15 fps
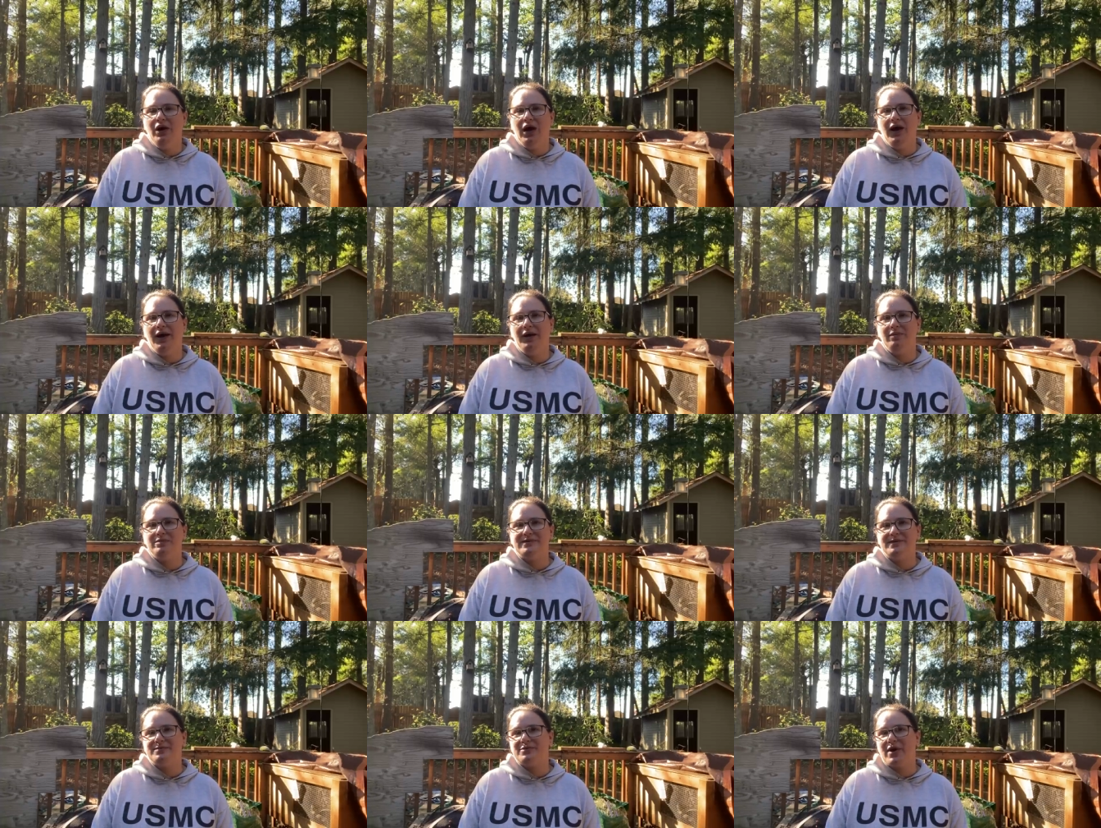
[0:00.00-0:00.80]
um,
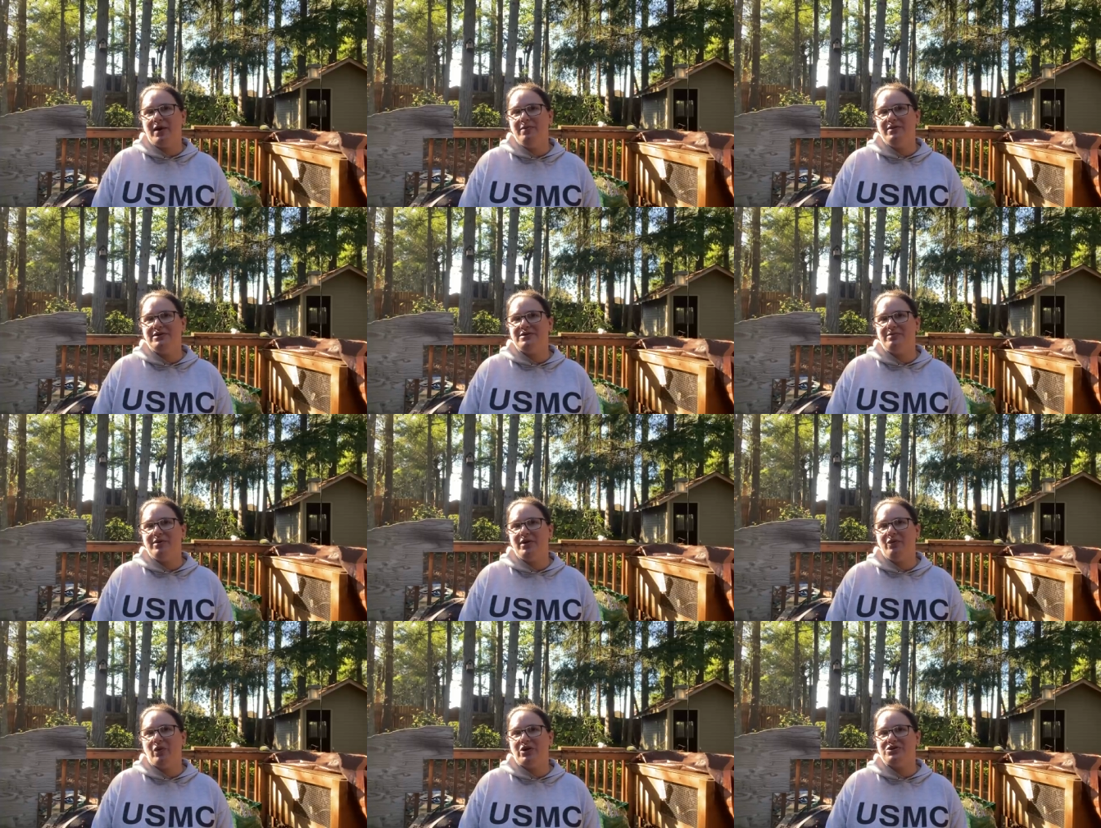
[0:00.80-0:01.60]
subscribing to me
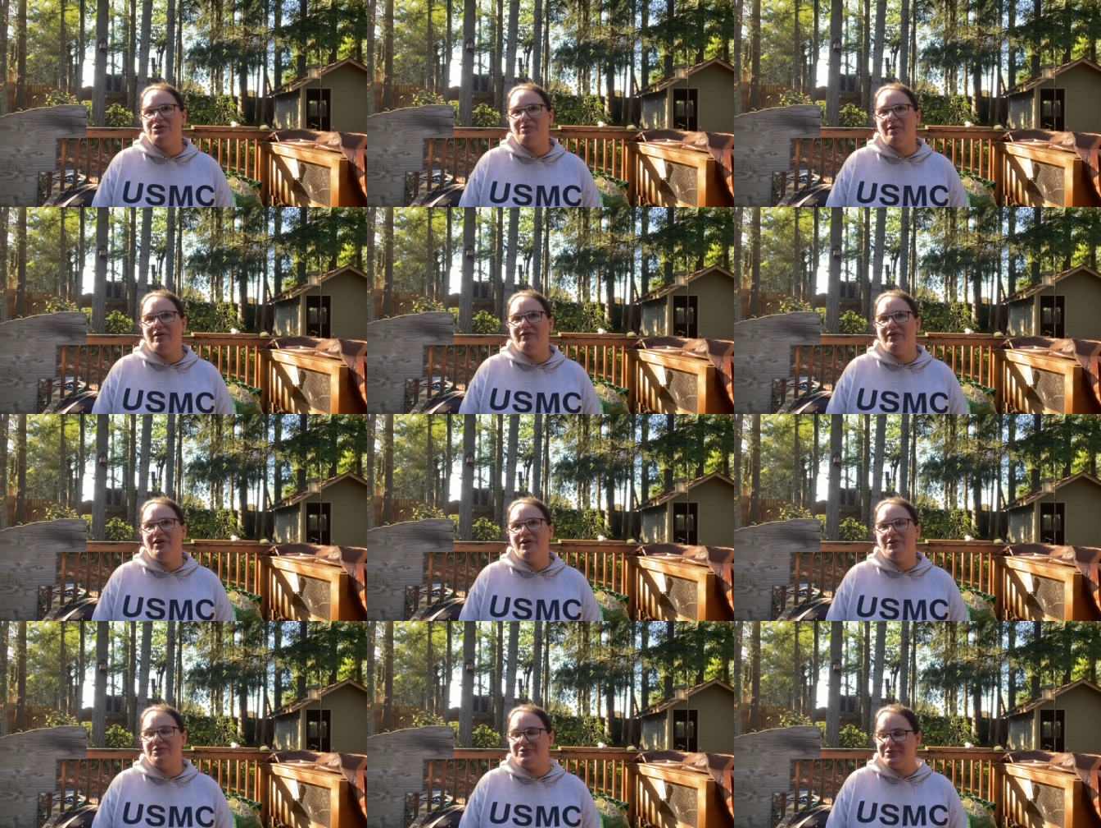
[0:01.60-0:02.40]
and watching my
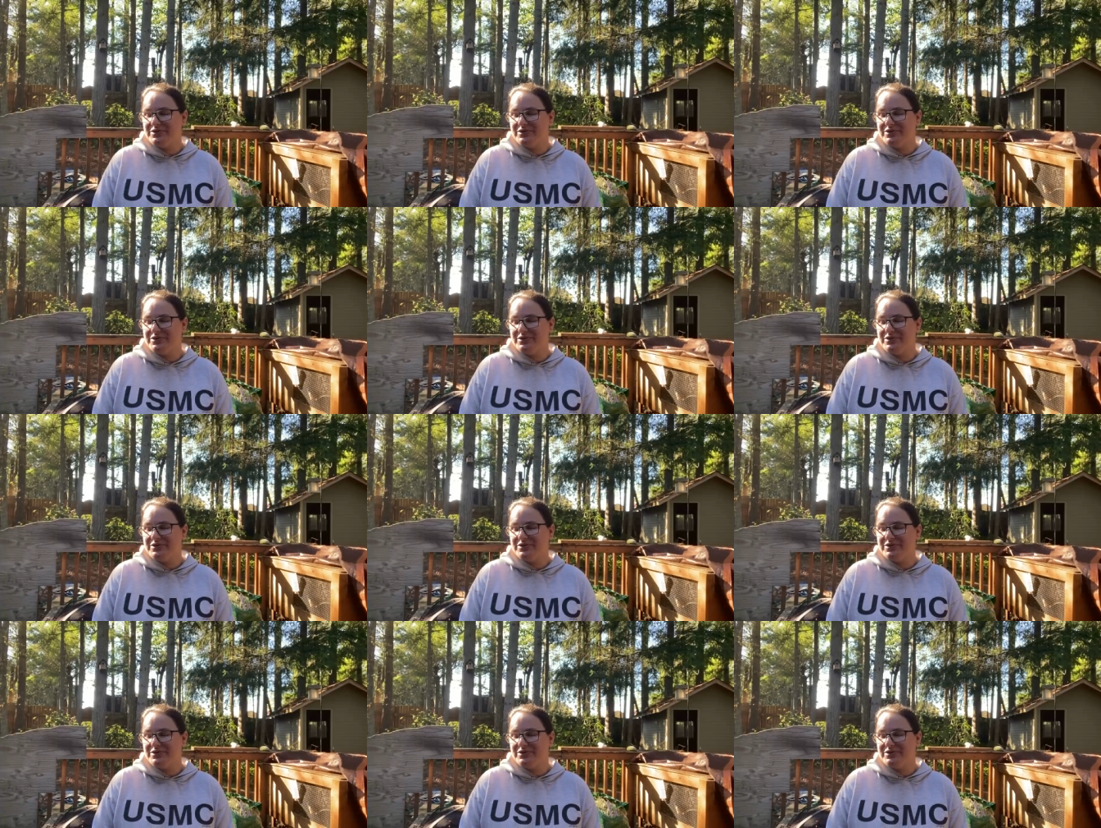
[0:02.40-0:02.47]
videos.